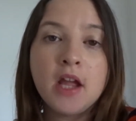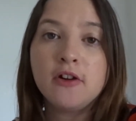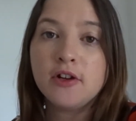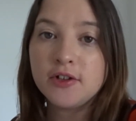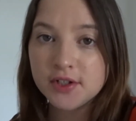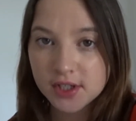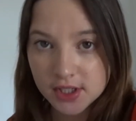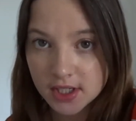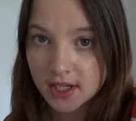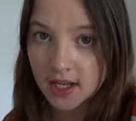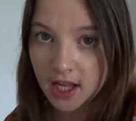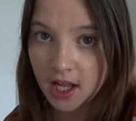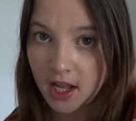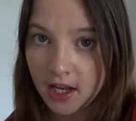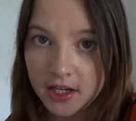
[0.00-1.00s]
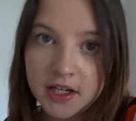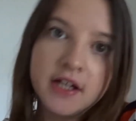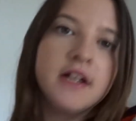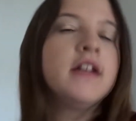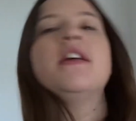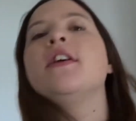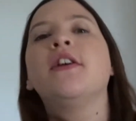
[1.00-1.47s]
Lots to learn,
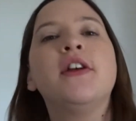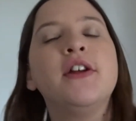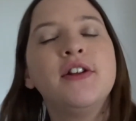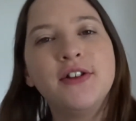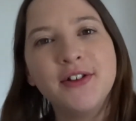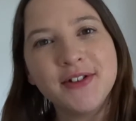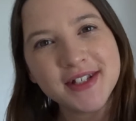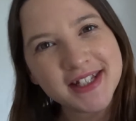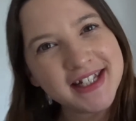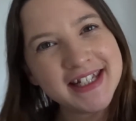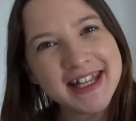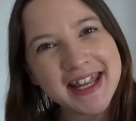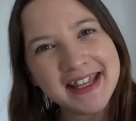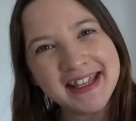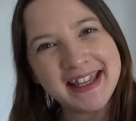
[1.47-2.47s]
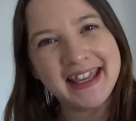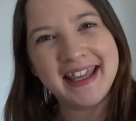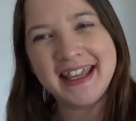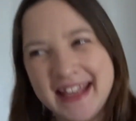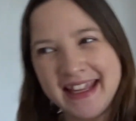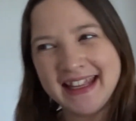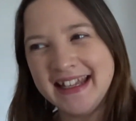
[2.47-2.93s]
lots to
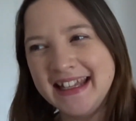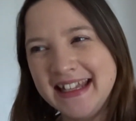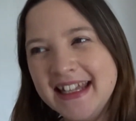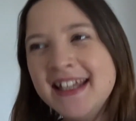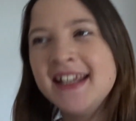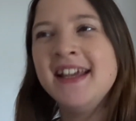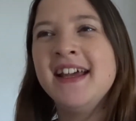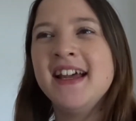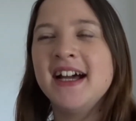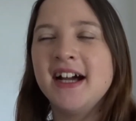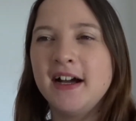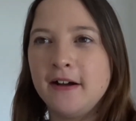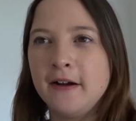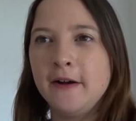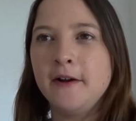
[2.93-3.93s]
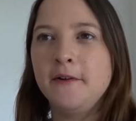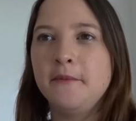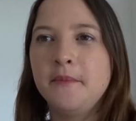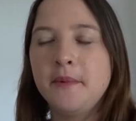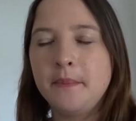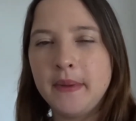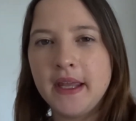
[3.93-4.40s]
take in,
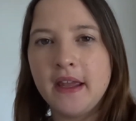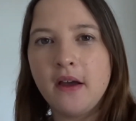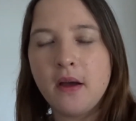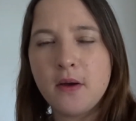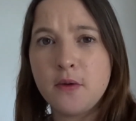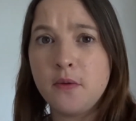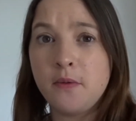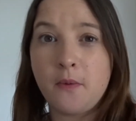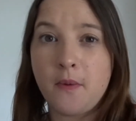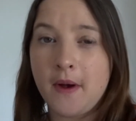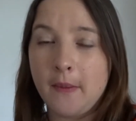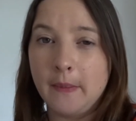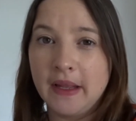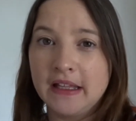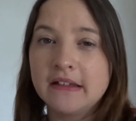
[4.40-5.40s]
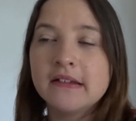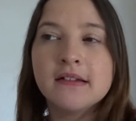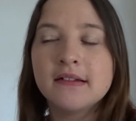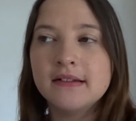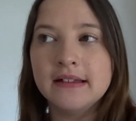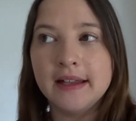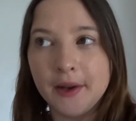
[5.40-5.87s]
a bit overwhelming,
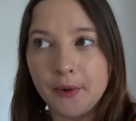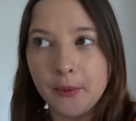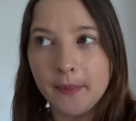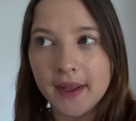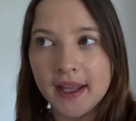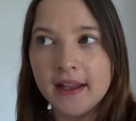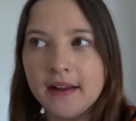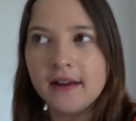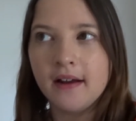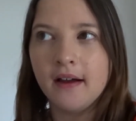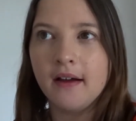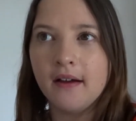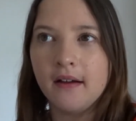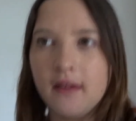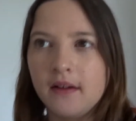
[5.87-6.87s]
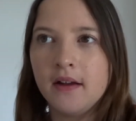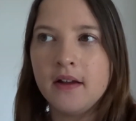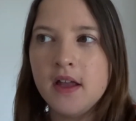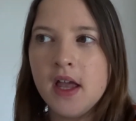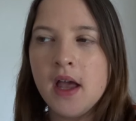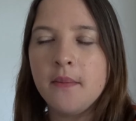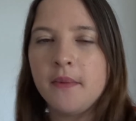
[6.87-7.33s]
a little bit,
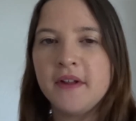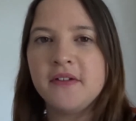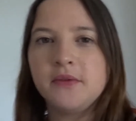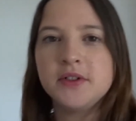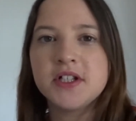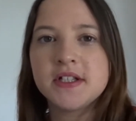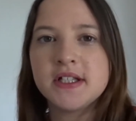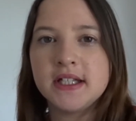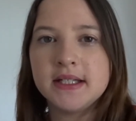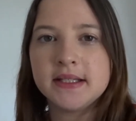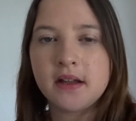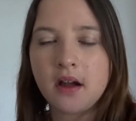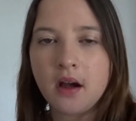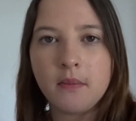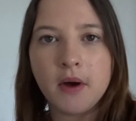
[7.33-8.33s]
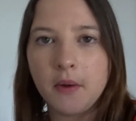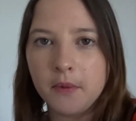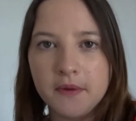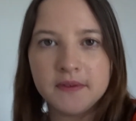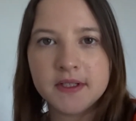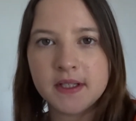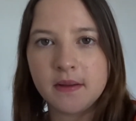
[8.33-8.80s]
but I think we just need to come up
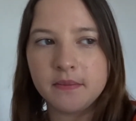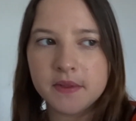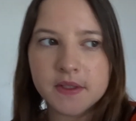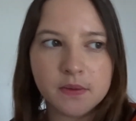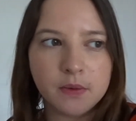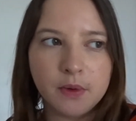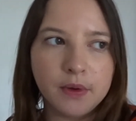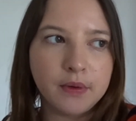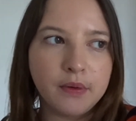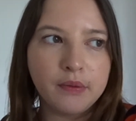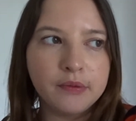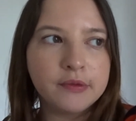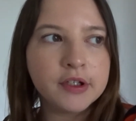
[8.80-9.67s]
with some sort of,